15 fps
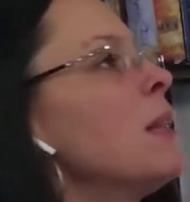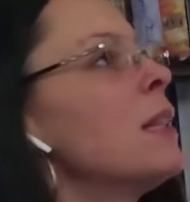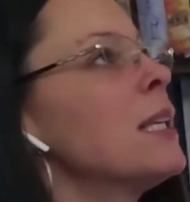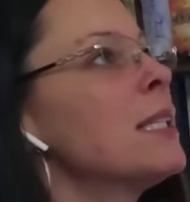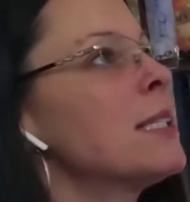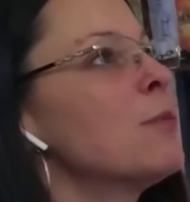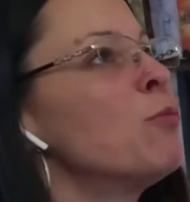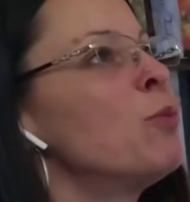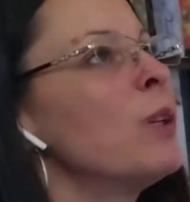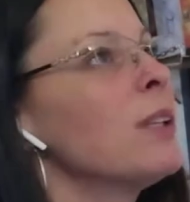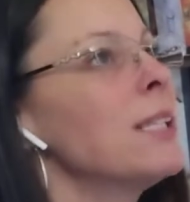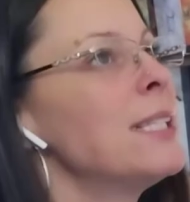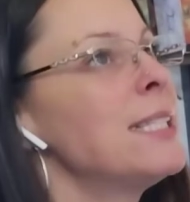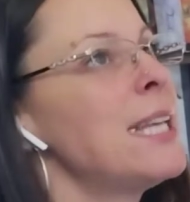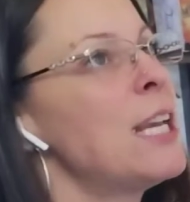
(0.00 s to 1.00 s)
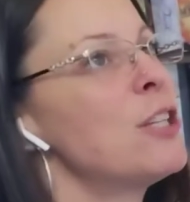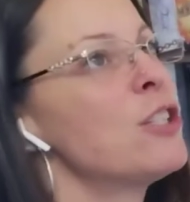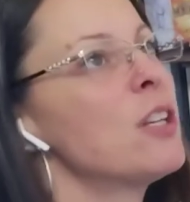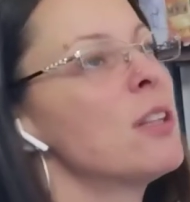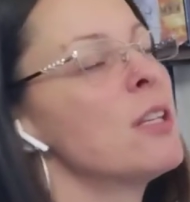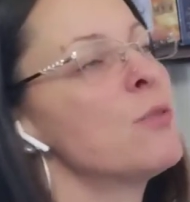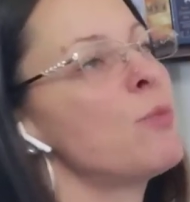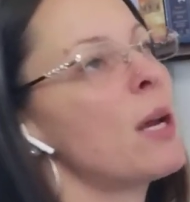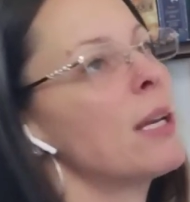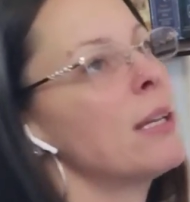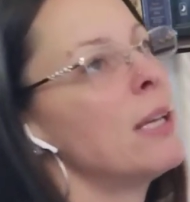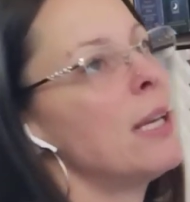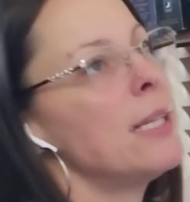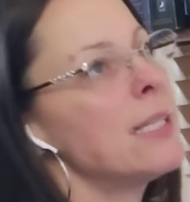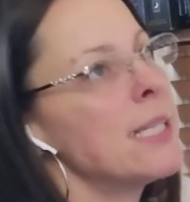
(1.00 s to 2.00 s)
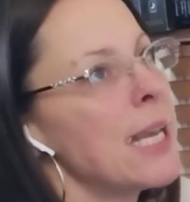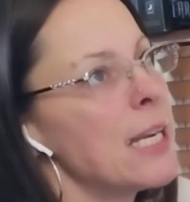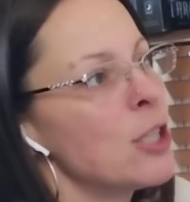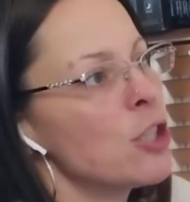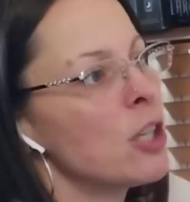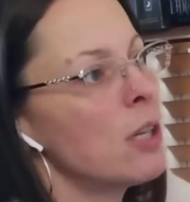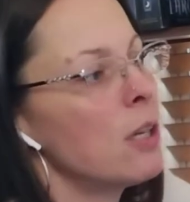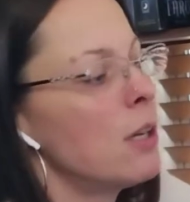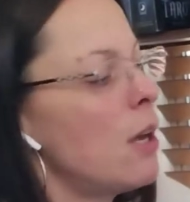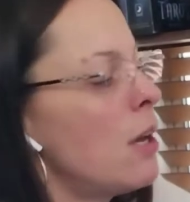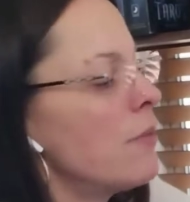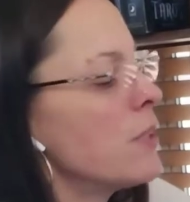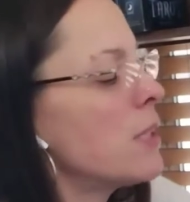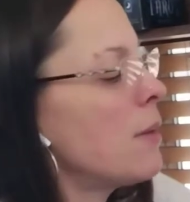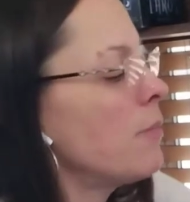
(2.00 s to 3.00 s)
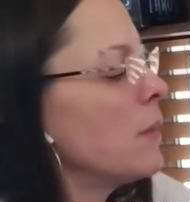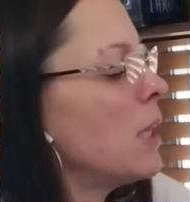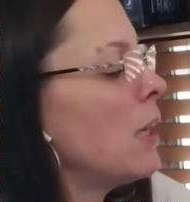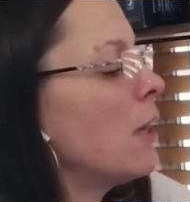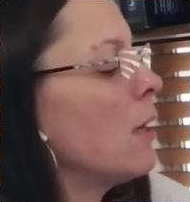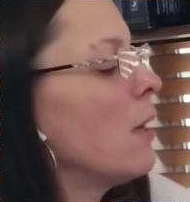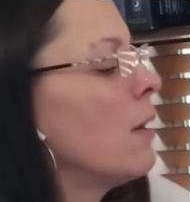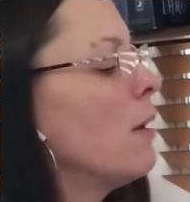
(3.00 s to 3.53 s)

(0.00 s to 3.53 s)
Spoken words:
this realization, this recognition of something